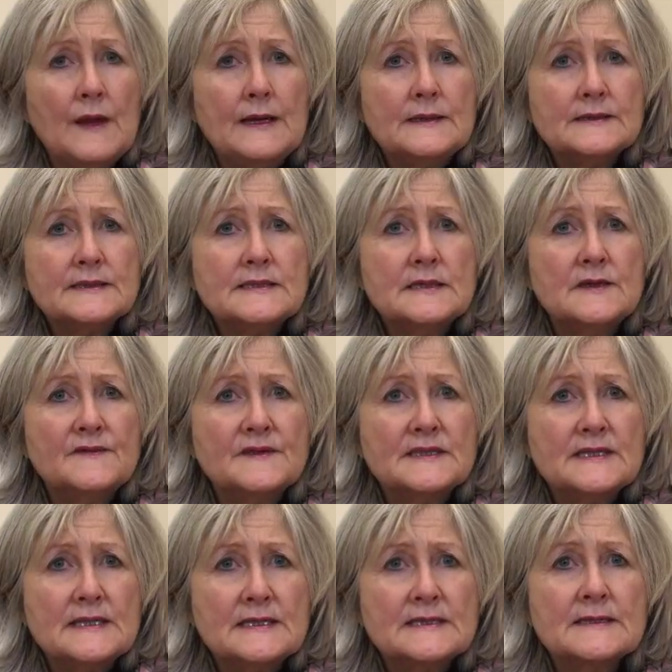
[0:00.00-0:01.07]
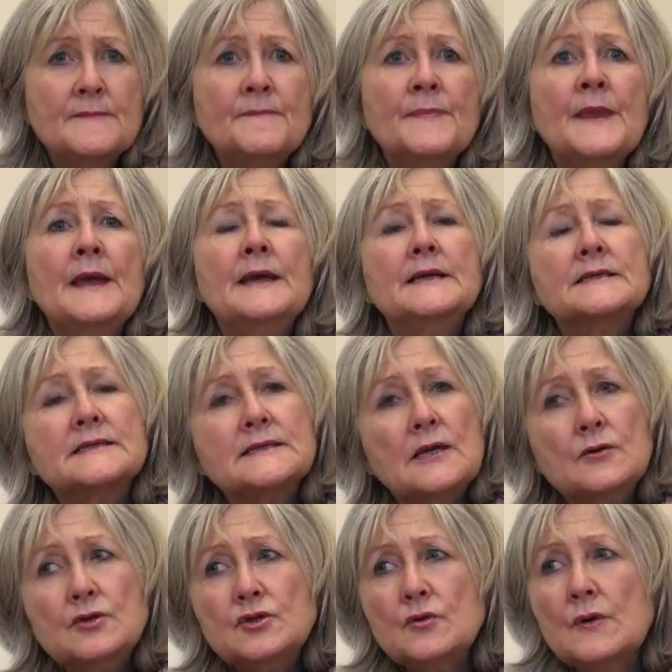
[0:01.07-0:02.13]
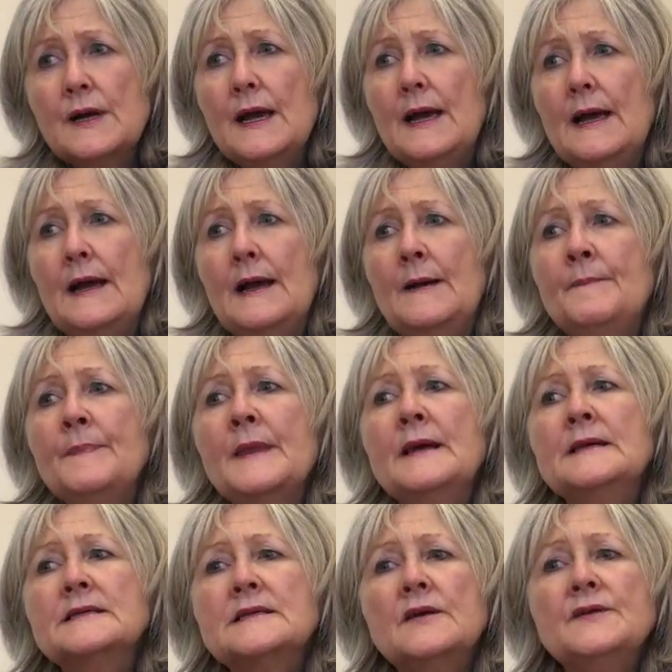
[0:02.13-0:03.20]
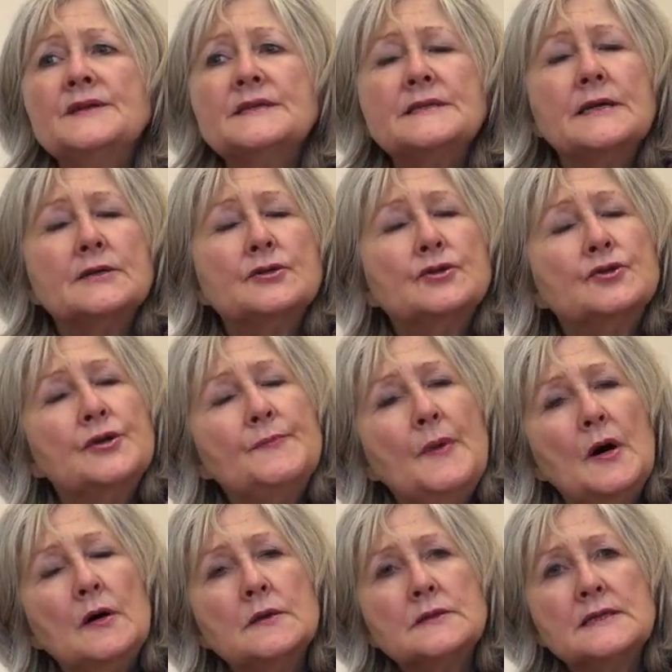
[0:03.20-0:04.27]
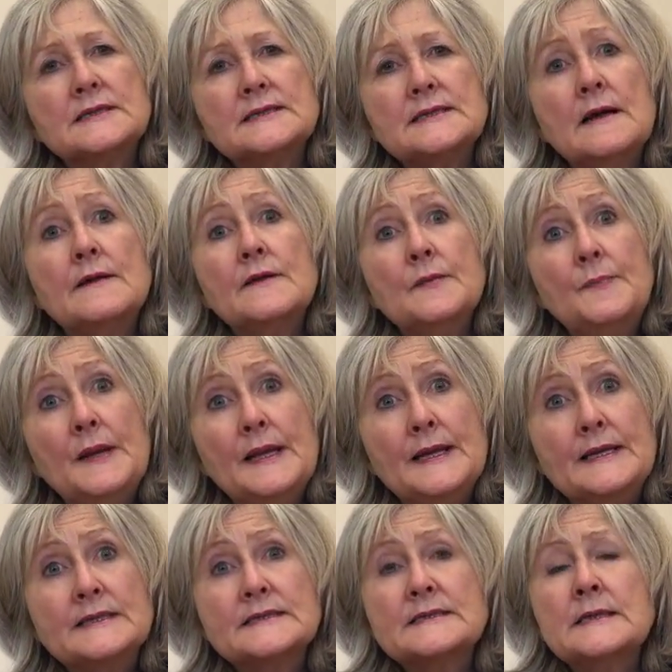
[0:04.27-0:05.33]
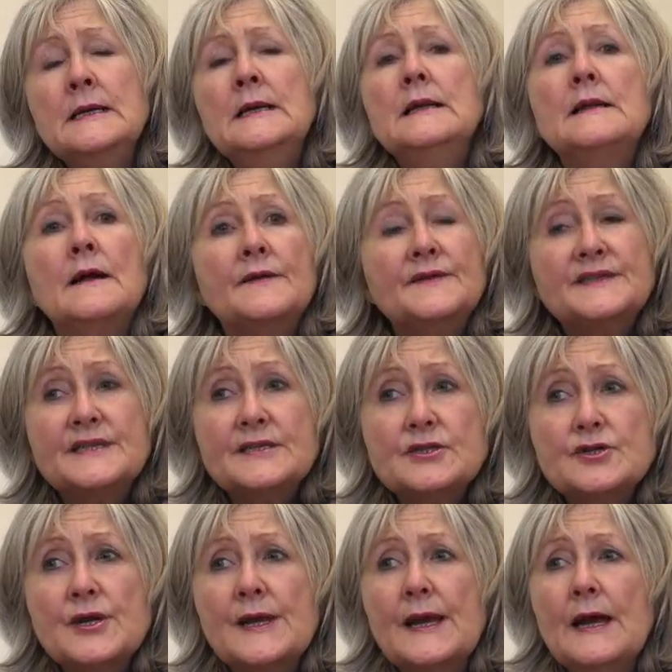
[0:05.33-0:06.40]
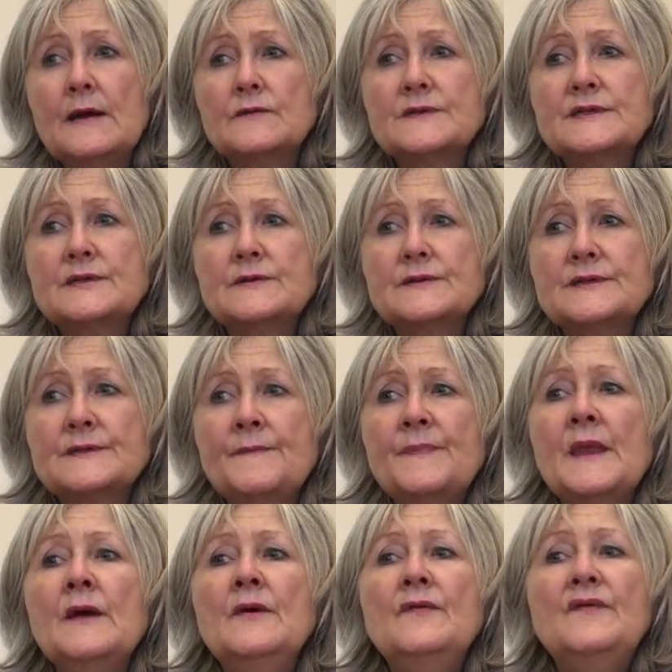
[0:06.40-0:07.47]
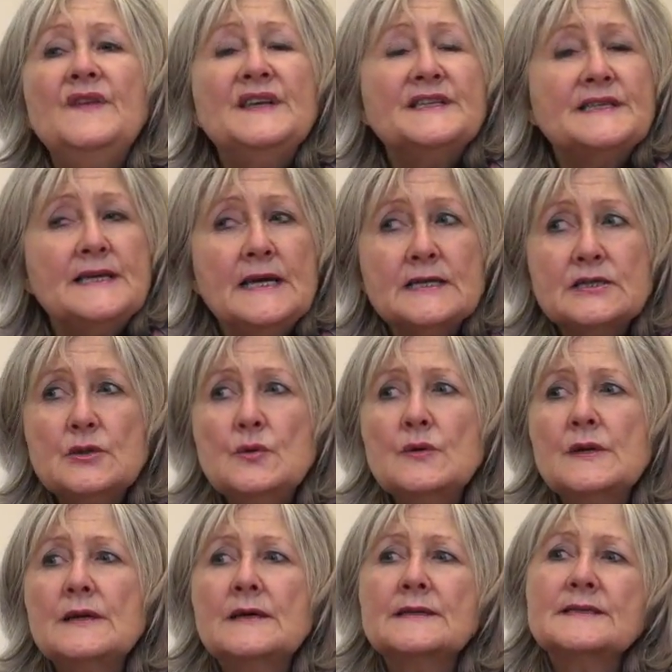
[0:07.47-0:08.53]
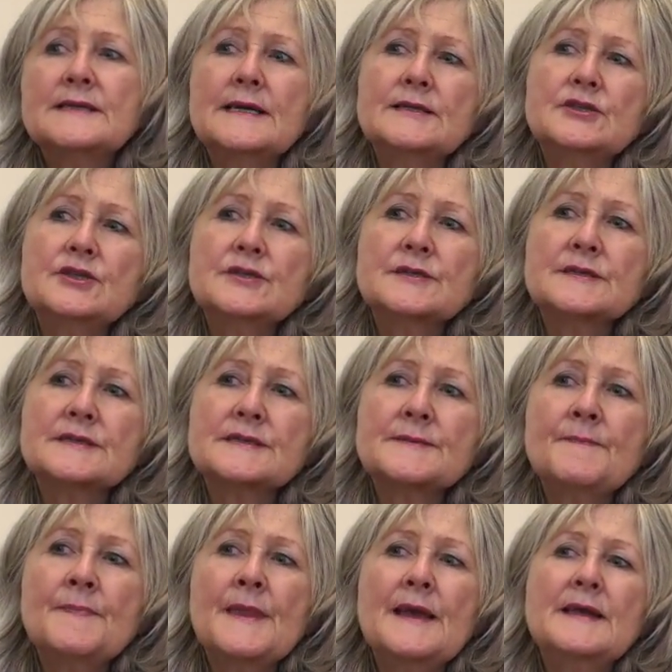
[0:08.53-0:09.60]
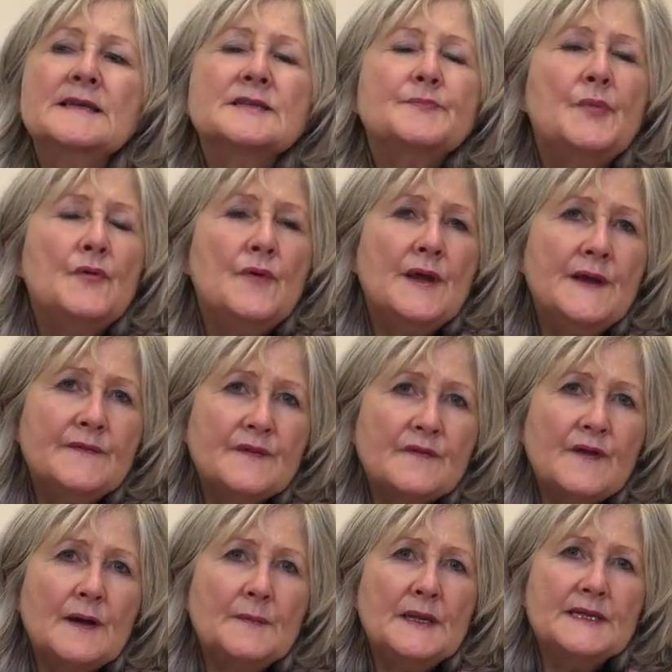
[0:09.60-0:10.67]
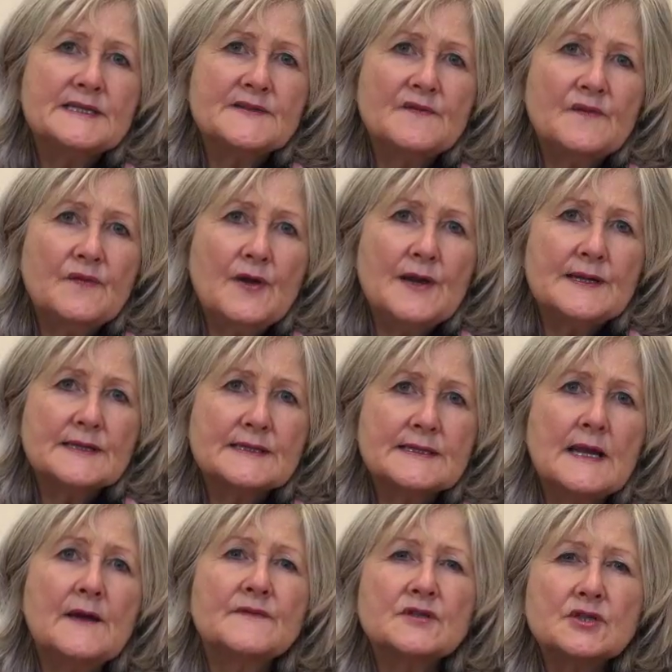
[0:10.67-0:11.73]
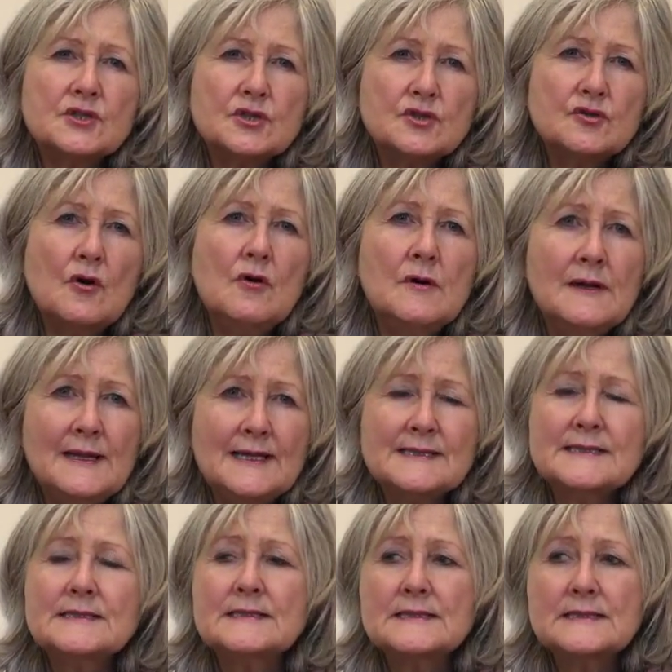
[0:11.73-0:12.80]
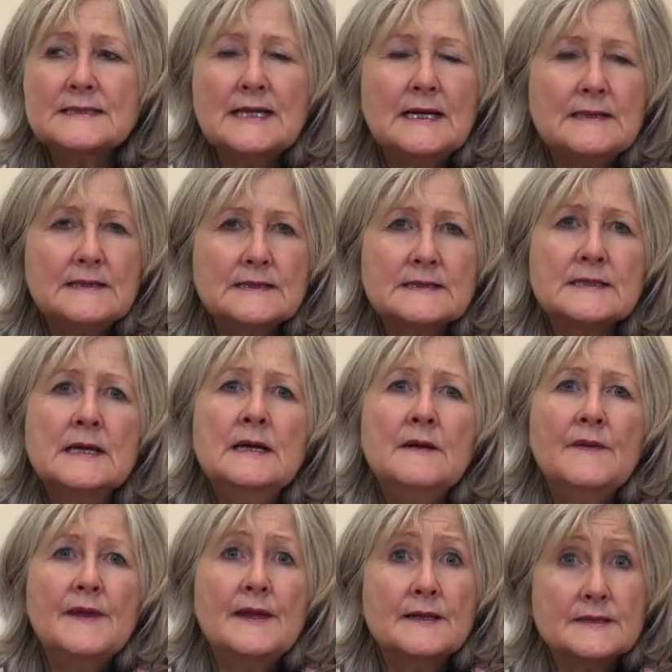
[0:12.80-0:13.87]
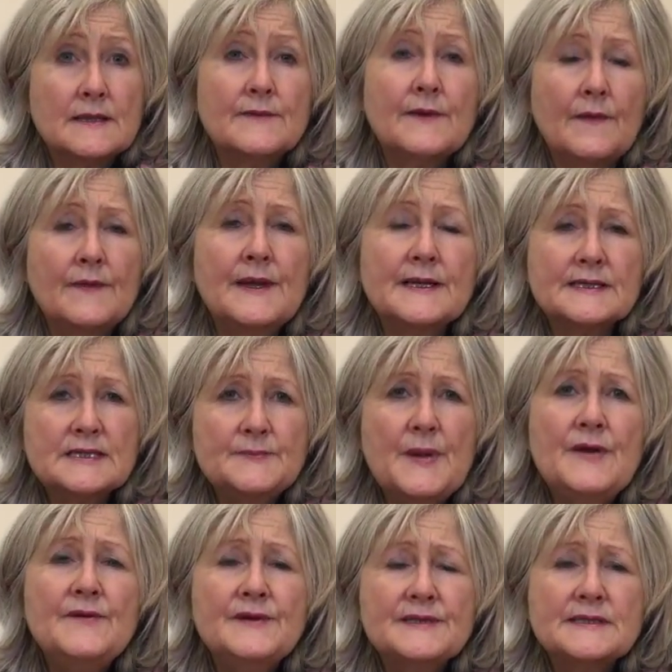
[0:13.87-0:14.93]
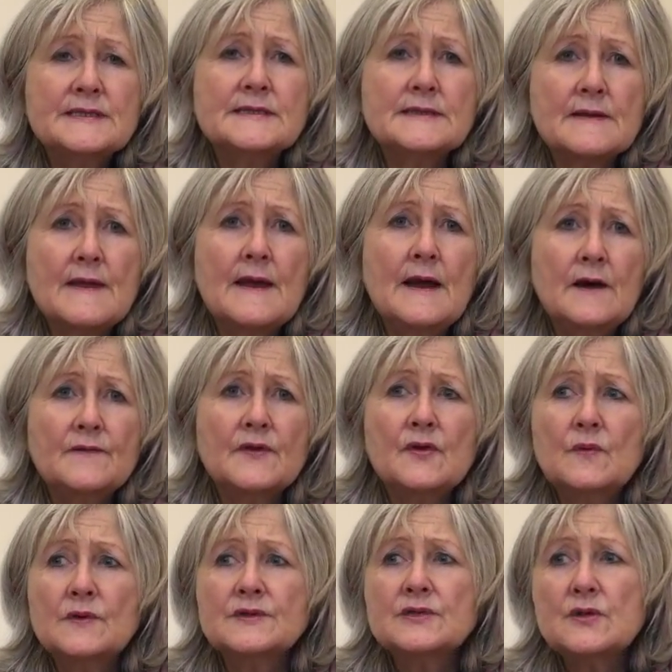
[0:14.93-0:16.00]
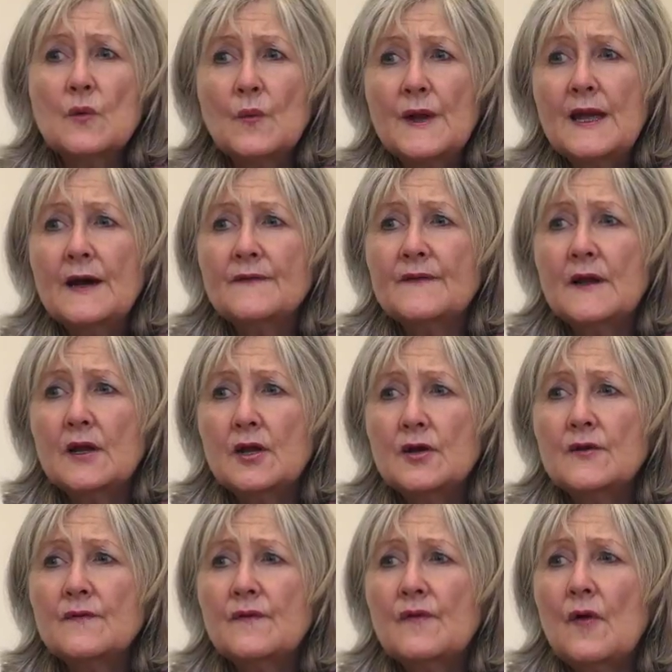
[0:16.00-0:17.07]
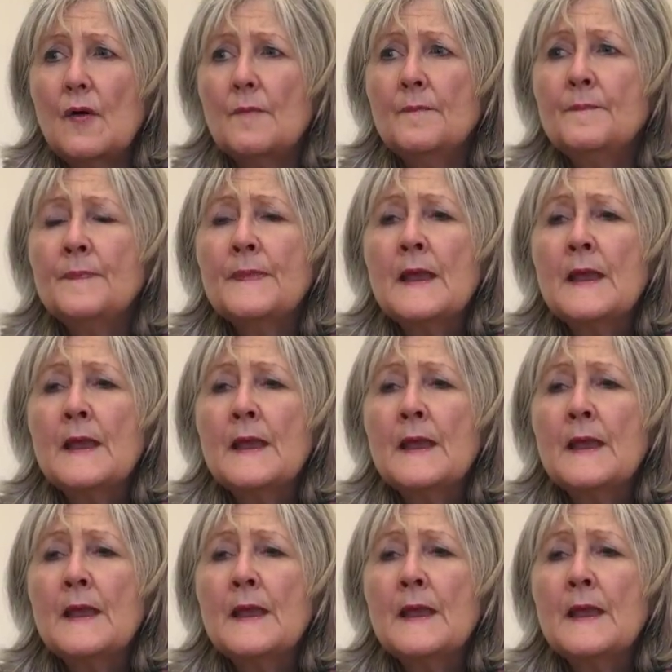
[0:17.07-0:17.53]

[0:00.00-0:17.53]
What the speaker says: health services, it's social care, it's other statutory partners like the police, like the district councils, VCS organisations, it's bereaved families and friends. They have a strong lesson to tell us. The experiences that they have are the ones that we have to learn from.